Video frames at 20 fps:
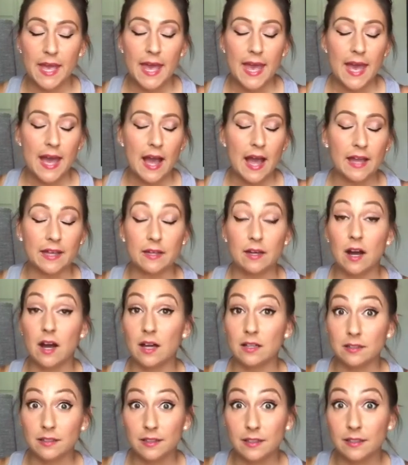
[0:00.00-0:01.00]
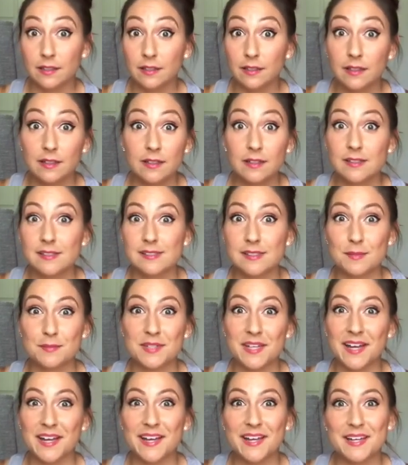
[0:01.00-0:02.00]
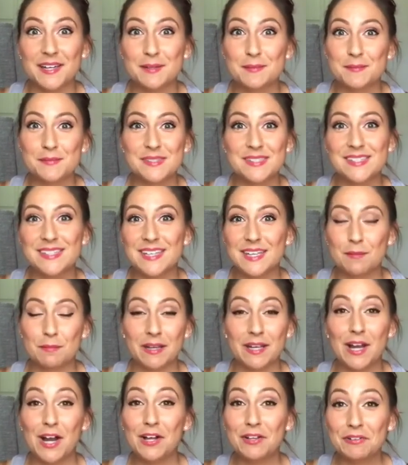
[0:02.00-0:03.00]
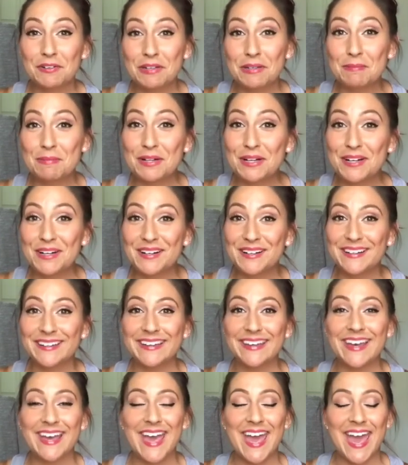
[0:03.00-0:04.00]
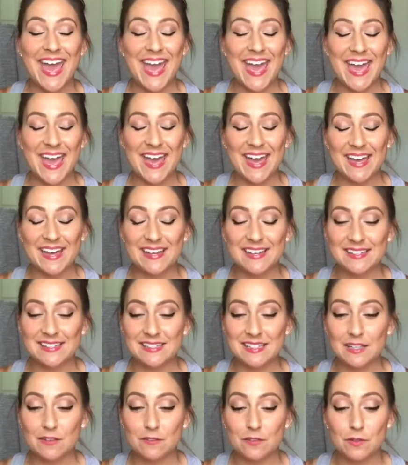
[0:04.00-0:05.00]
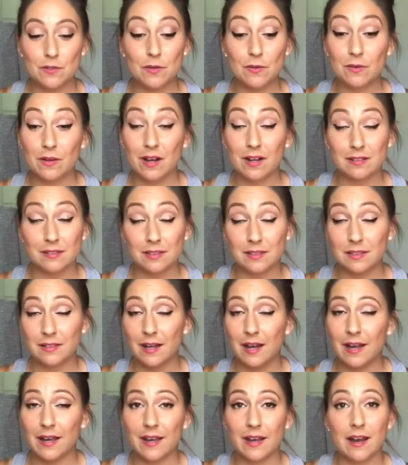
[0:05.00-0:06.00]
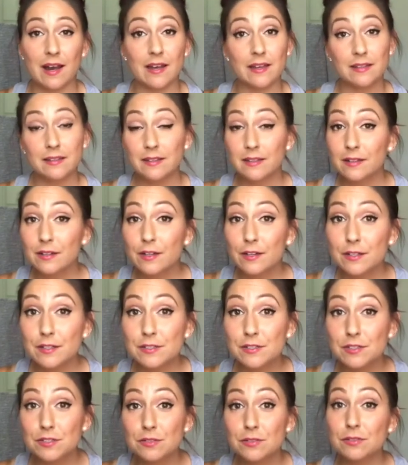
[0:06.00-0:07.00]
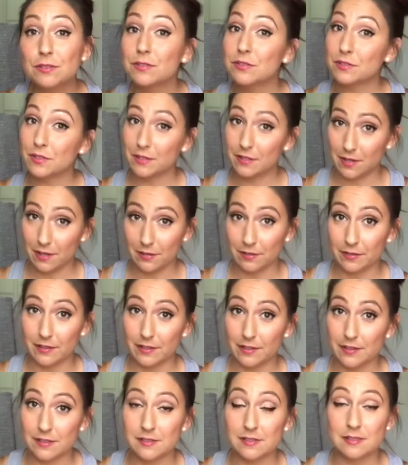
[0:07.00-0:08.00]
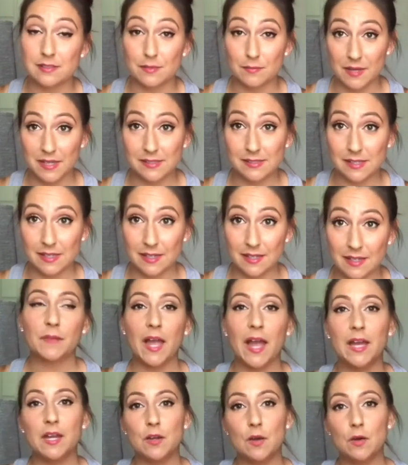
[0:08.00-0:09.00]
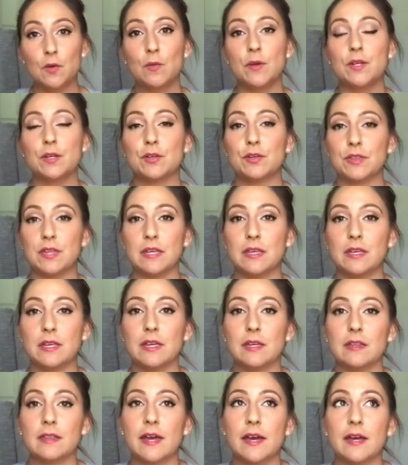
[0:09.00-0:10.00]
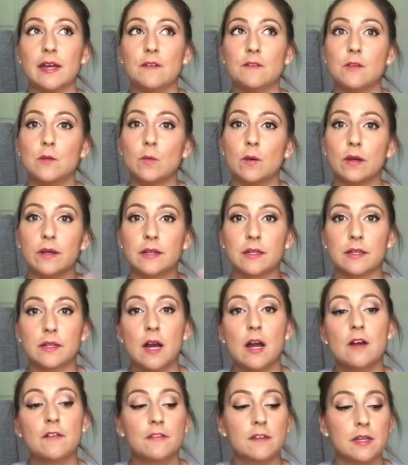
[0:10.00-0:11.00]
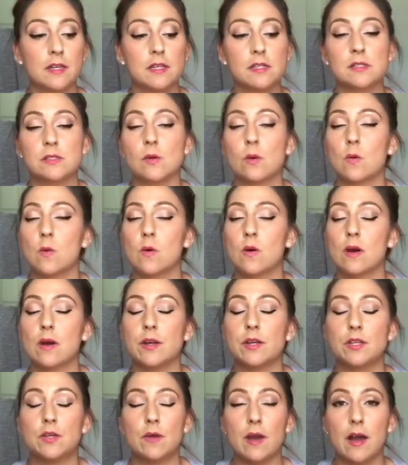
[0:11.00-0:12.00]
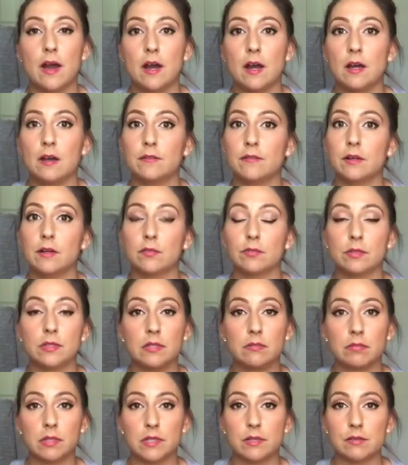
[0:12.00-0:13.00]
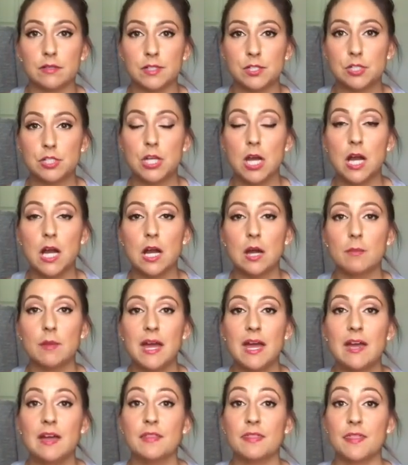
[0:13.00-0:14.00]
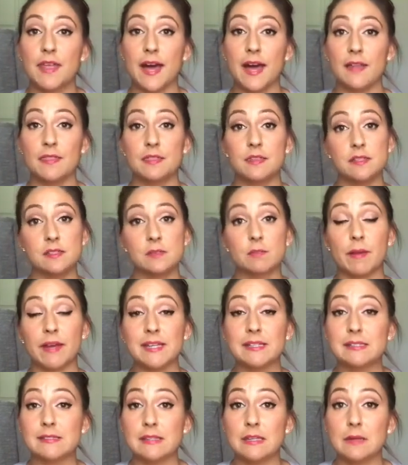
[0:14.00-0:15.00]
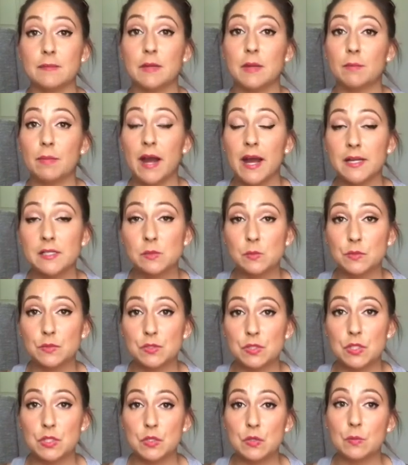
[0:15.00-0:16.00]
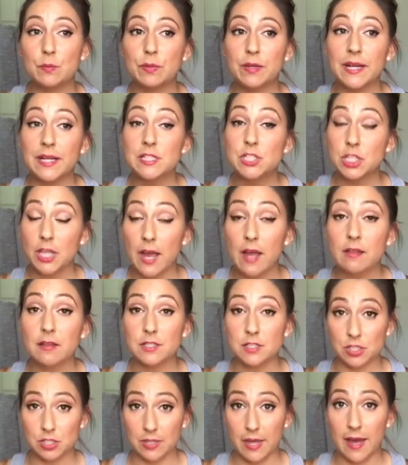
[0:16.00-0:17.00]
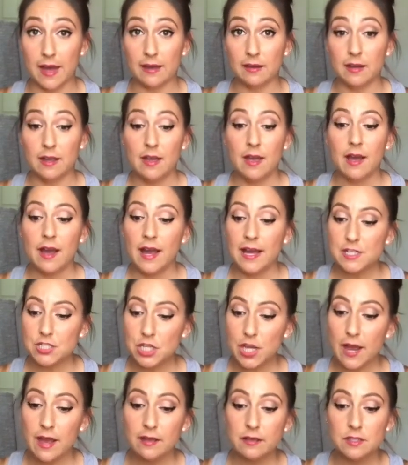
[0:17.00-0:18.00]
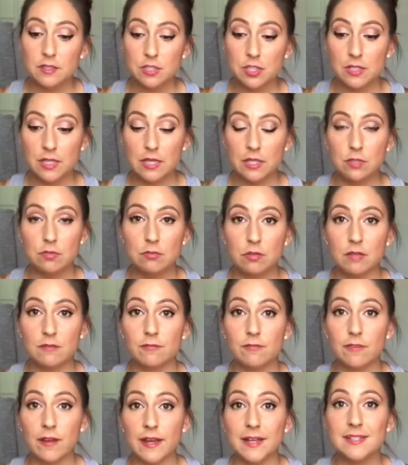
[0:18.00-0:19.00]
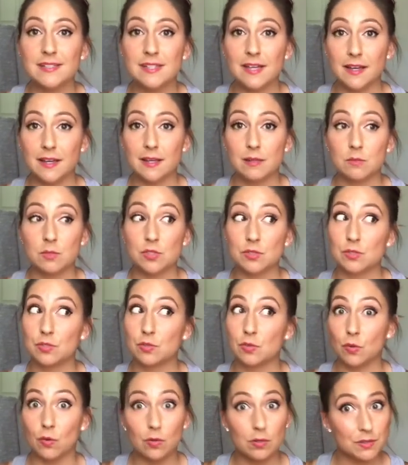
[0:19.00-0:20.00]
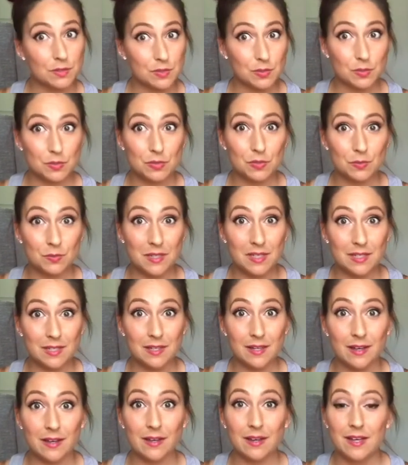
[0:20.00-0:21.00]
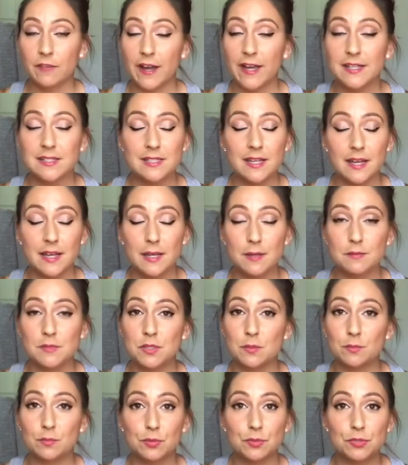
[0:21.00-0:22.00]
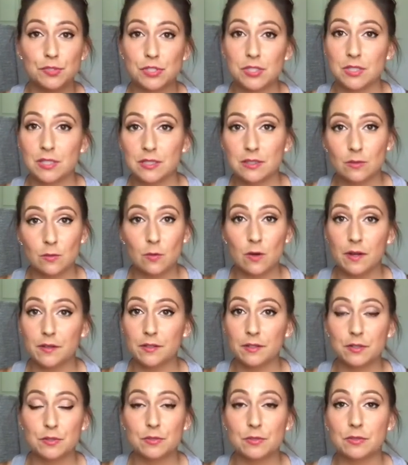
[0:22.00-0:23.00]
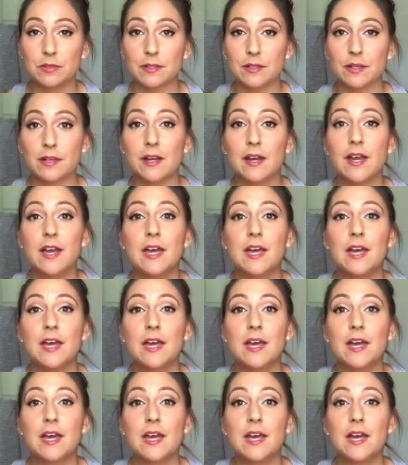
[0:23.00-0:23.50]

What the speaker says: I color sometimes in my coloring book. And if you don't color, I highly encourage you to start coloring because it's amazing. I know what you're thinking, that if you work in an office or you have a really rigorous job, that this might seem impossible to you, but I challenge that. I challenge that you can find time to scroll on social media, find time to bullshit at the water cooler.